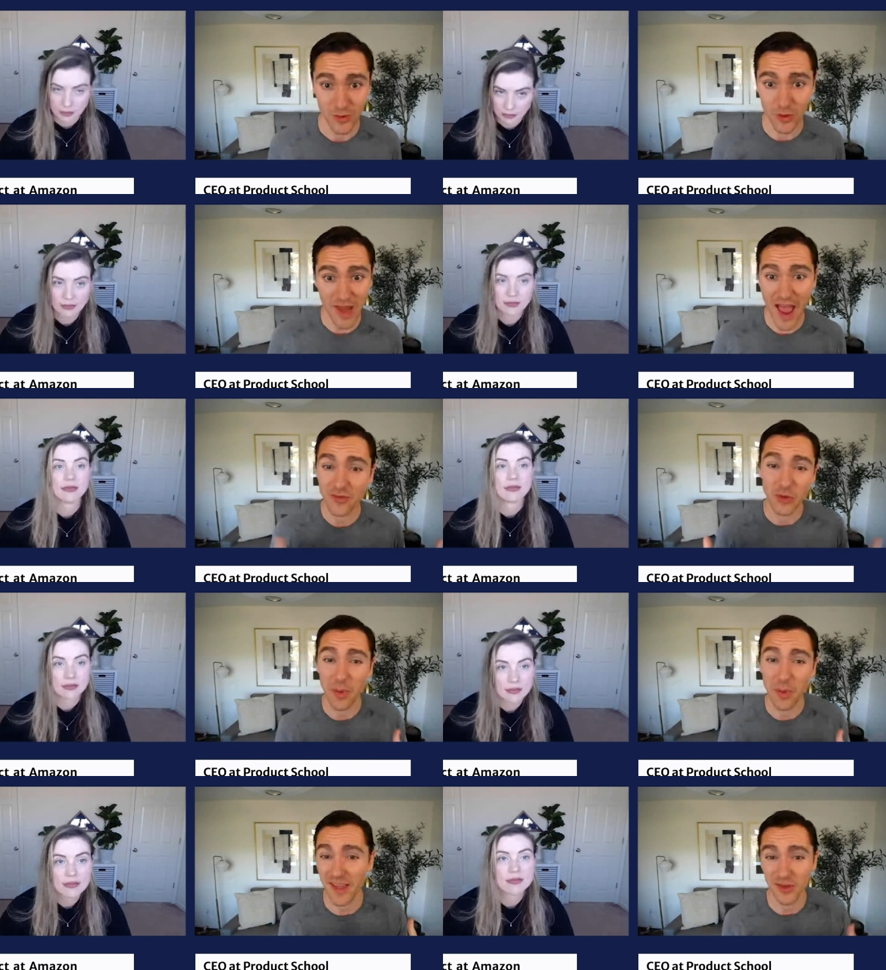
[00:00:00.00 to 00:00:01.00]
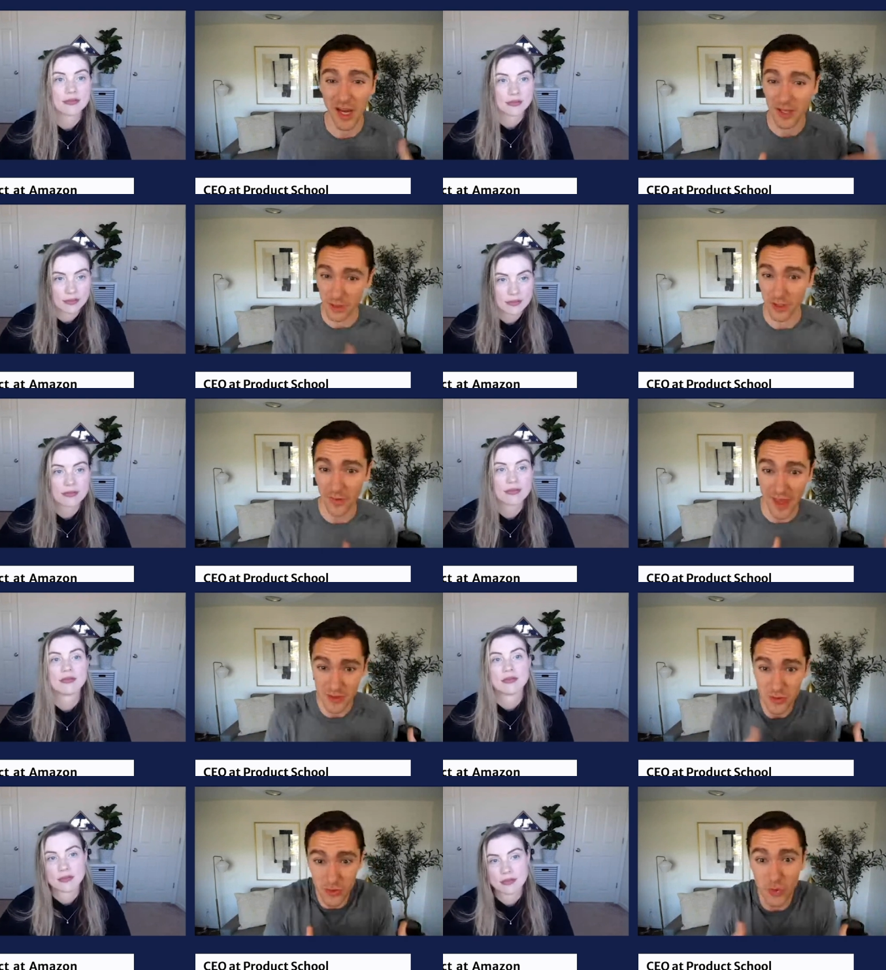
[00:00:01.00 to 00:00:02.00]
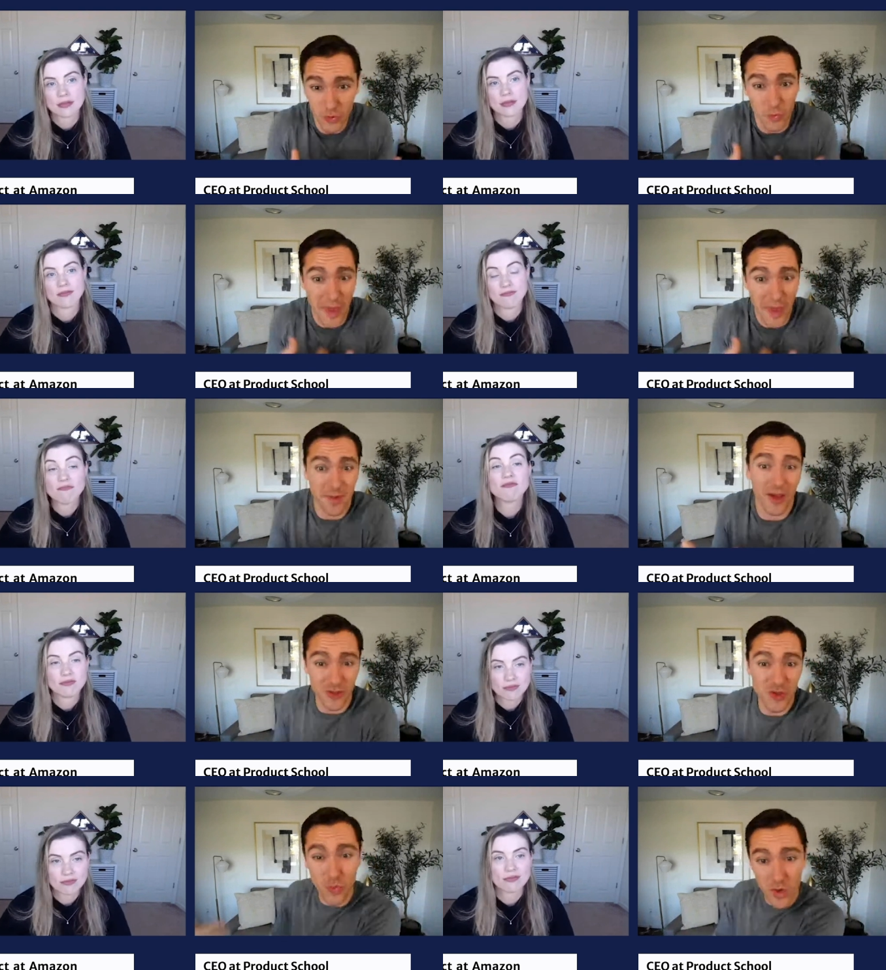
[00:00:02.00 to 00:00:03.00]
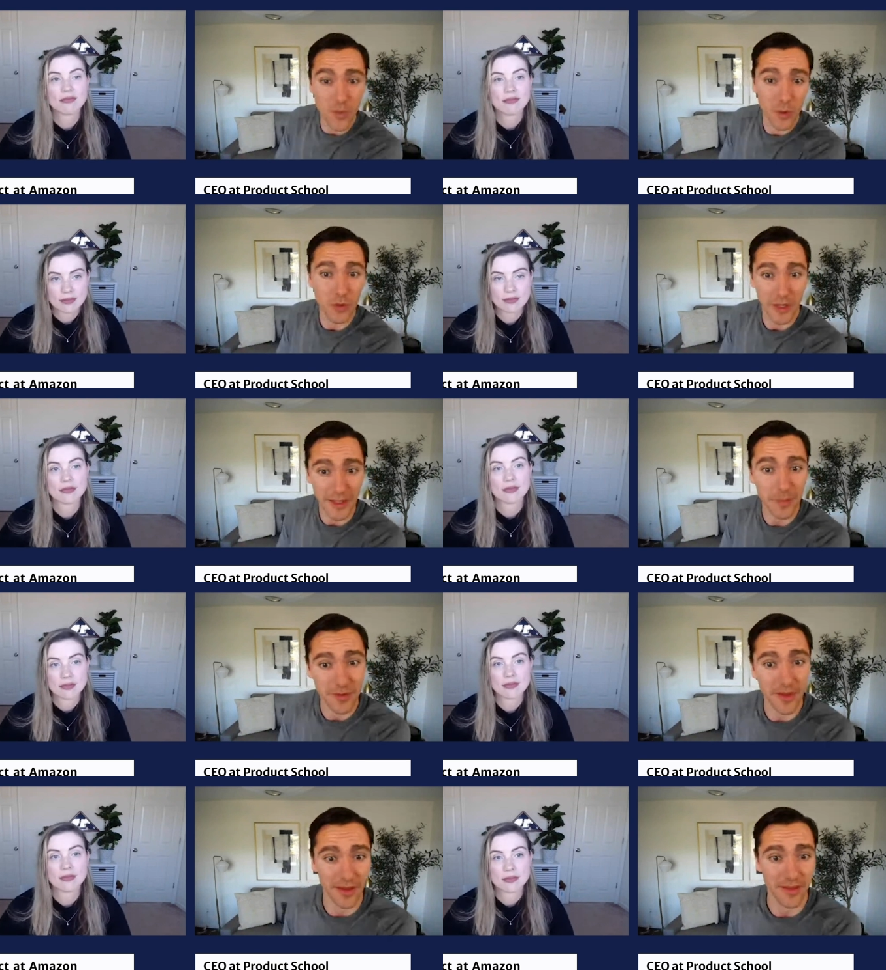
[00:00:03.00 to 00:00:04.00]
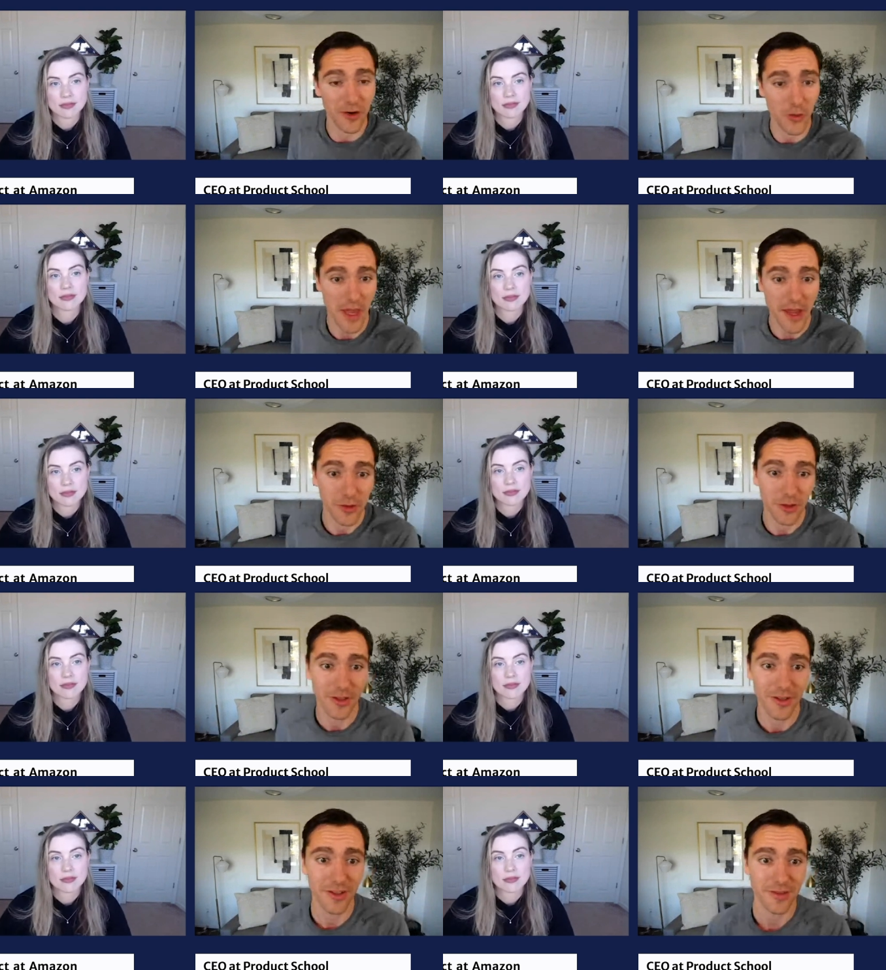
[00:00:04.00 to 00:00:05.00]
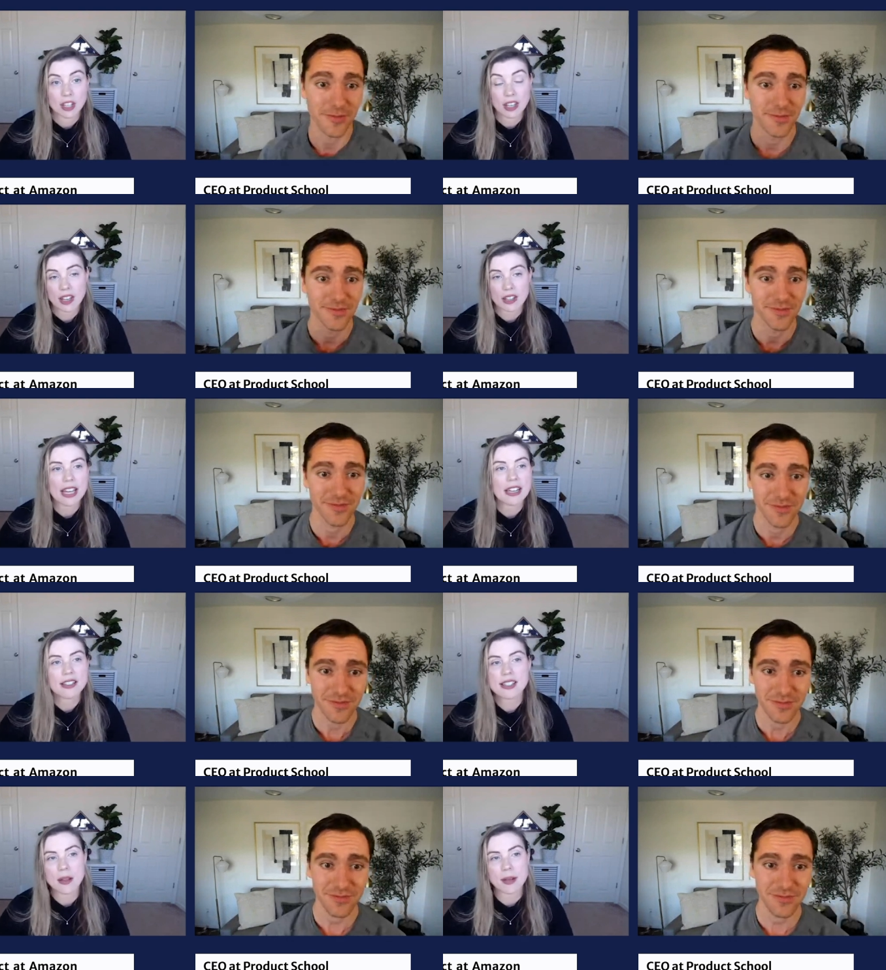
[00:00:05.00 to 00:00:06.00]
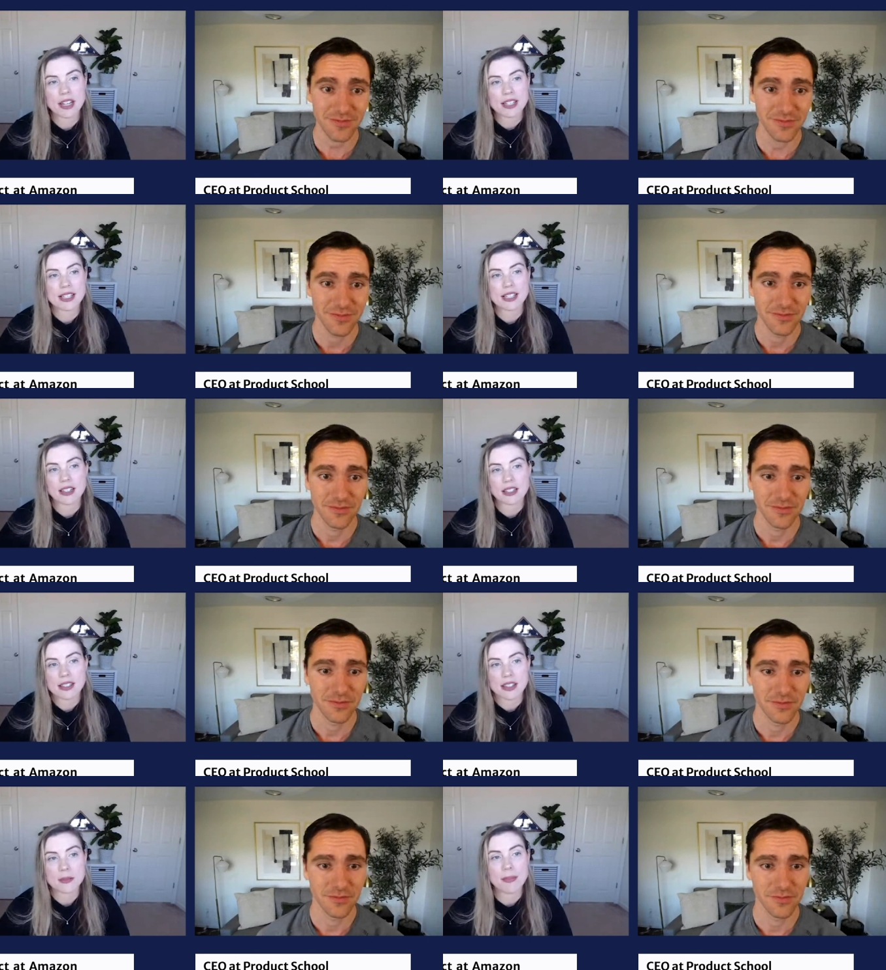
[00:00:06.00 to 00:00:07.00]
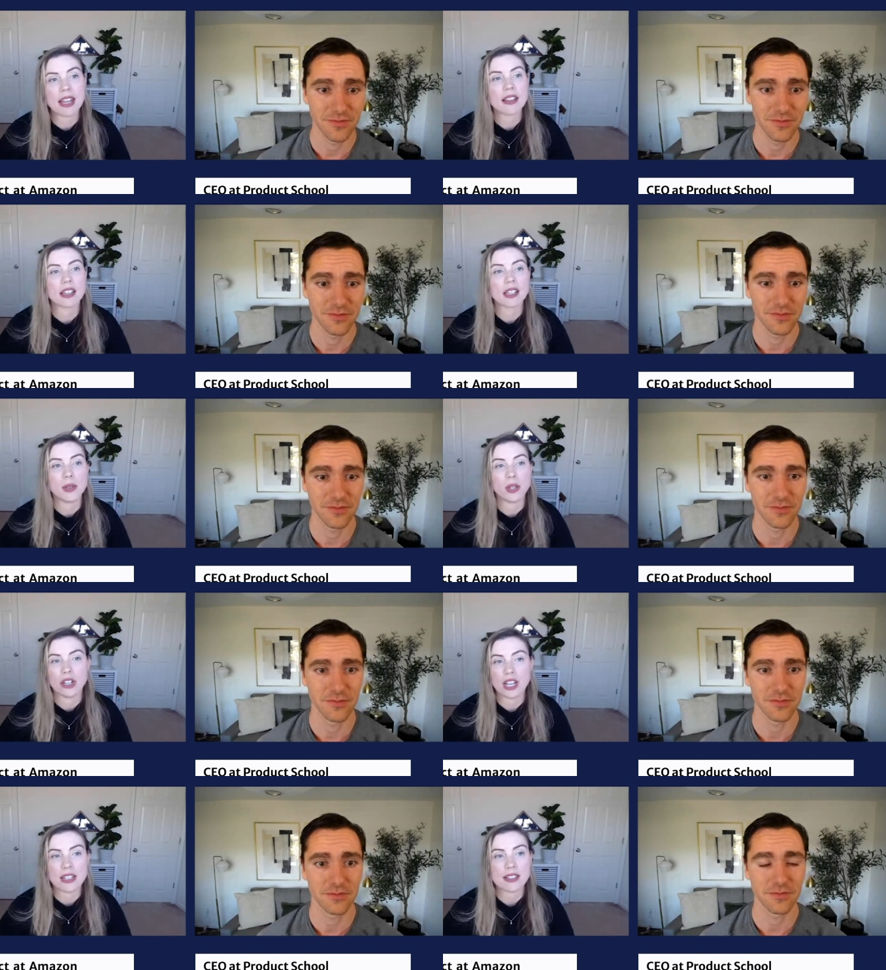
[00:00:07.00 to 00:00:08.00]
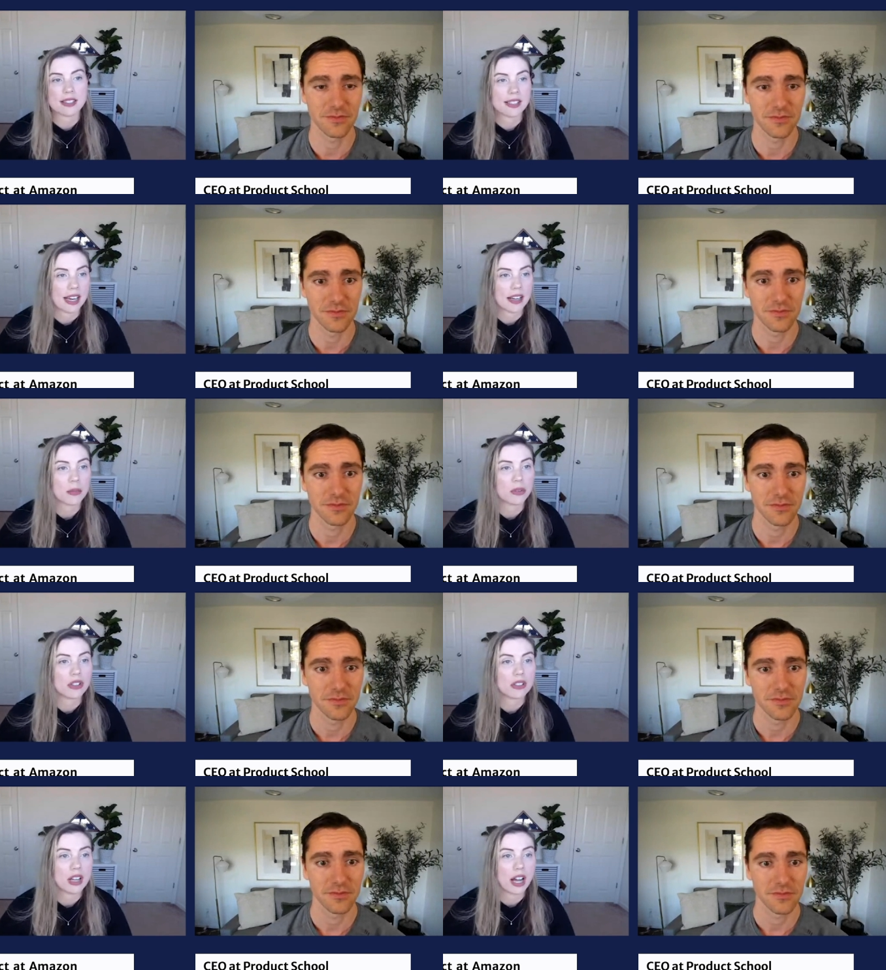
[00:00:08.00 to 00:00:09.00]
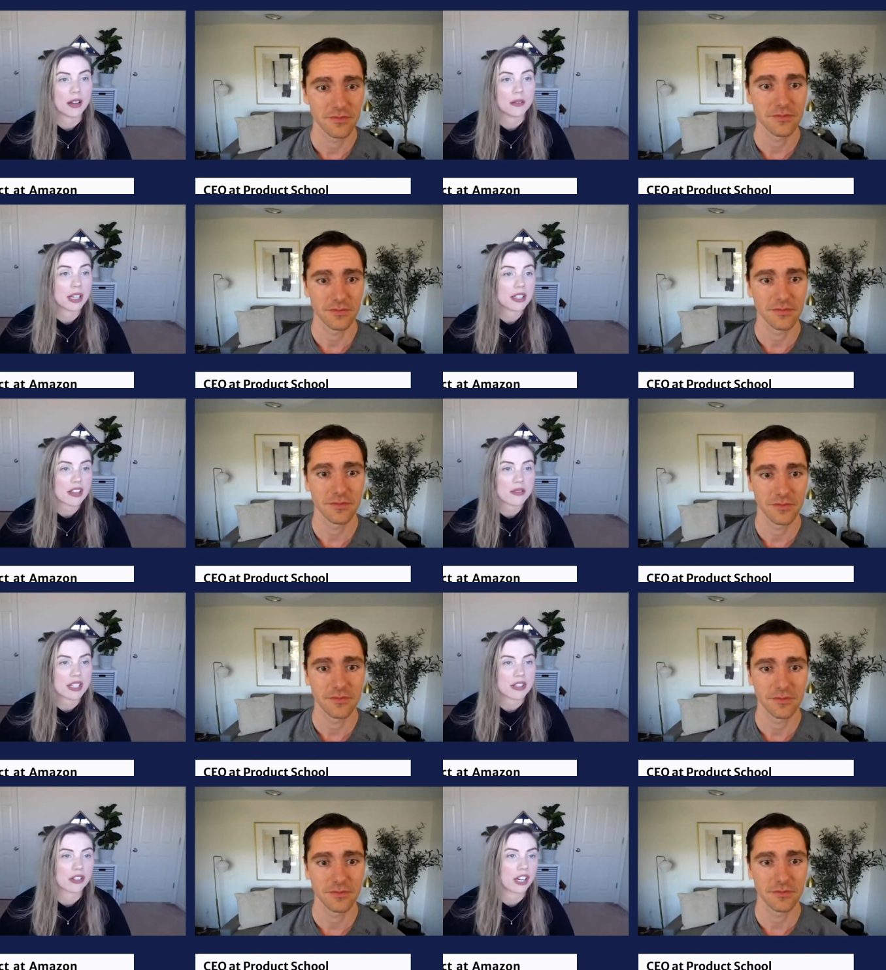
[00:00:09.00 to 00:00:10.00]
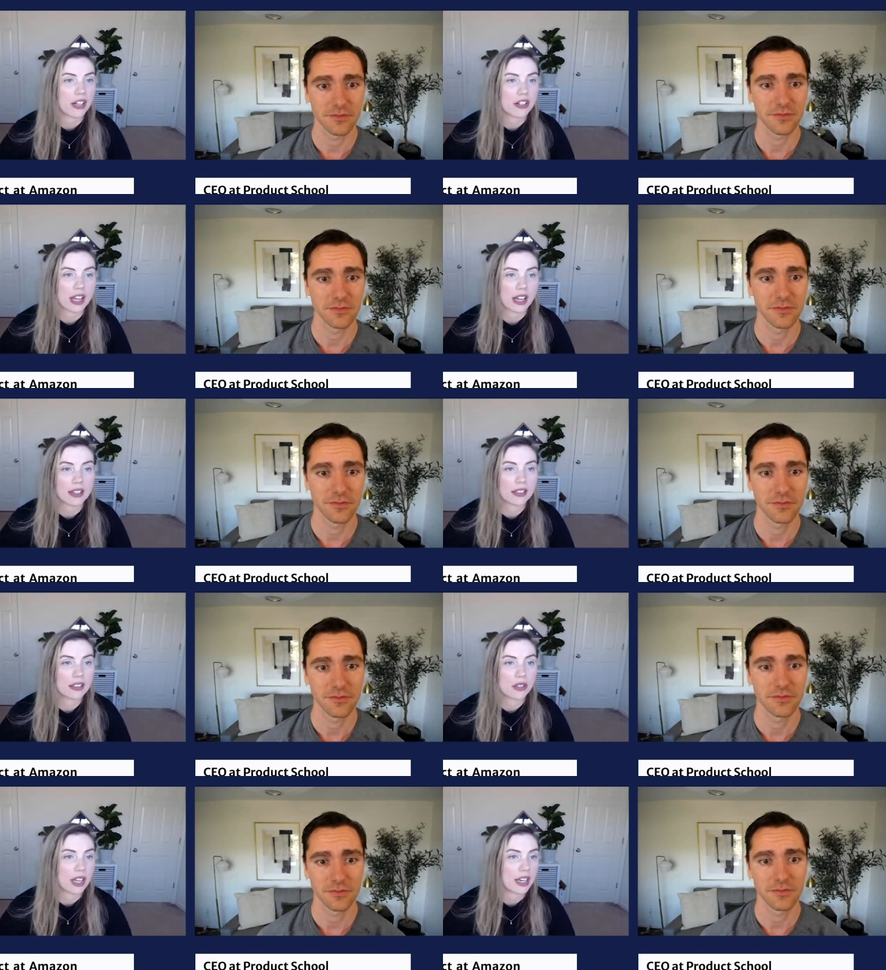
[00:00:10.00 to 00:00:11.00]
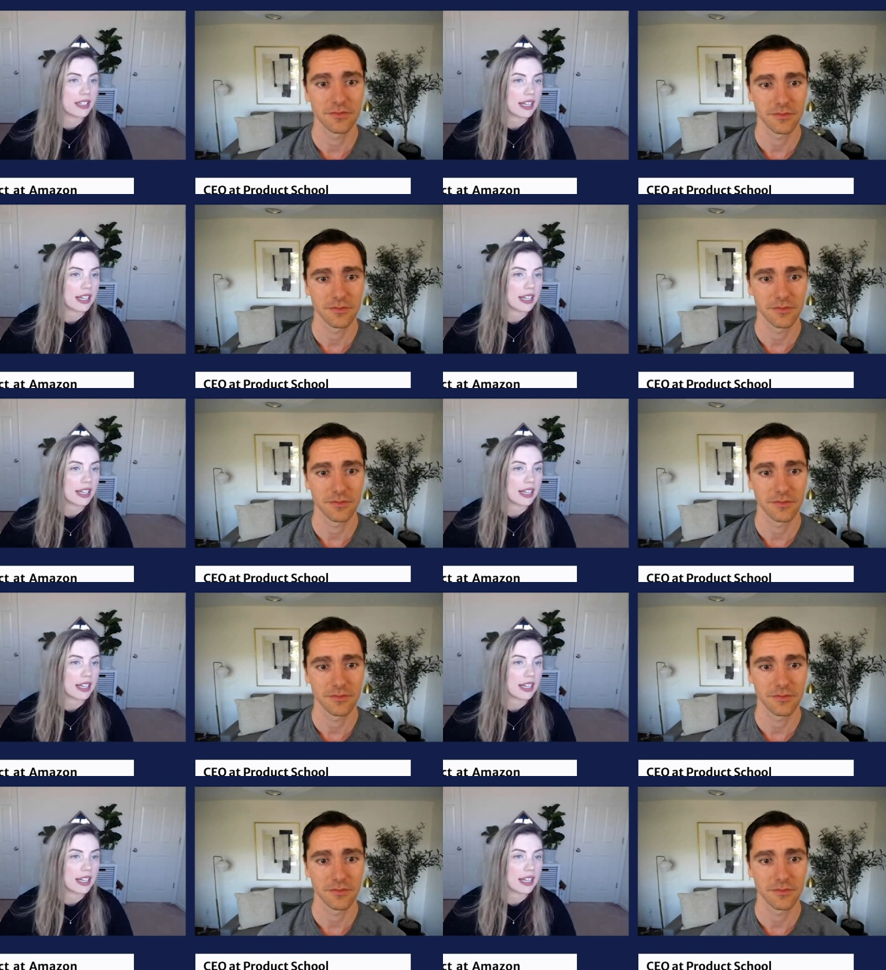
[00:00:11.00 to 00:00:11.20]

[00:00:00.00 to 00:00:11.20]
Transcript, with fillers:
Speaker 1: You don't have to pay to get rid of that. You you you pay because you really want to help the, the creator.
Speaker 2: Yeah, and it's, I mean, as I said, it's it's making the community sustainable, um, because otherwise the creator's got to go get a